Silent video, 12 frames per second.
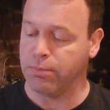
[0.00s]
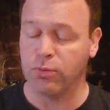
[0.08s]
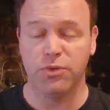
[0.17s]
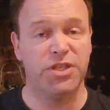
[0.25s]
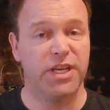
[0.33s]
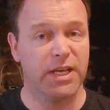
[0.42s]

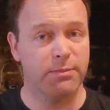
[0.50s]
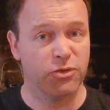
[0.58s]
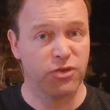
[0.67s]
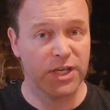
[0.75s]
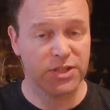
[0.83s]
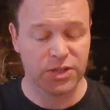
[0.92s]
pulled chicken
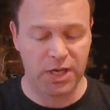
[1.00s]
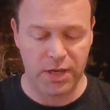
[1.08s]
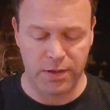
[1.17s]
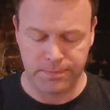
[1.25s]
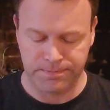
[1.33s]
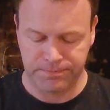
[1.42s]
Madras
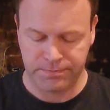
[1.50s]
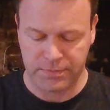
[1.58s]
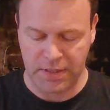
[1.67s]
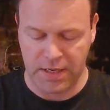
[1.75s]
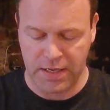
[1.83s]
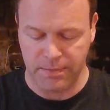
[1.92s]
style
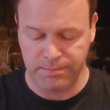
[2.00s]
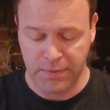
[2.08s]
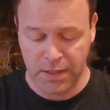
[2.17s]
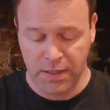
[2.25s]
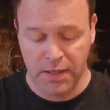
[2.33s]
um,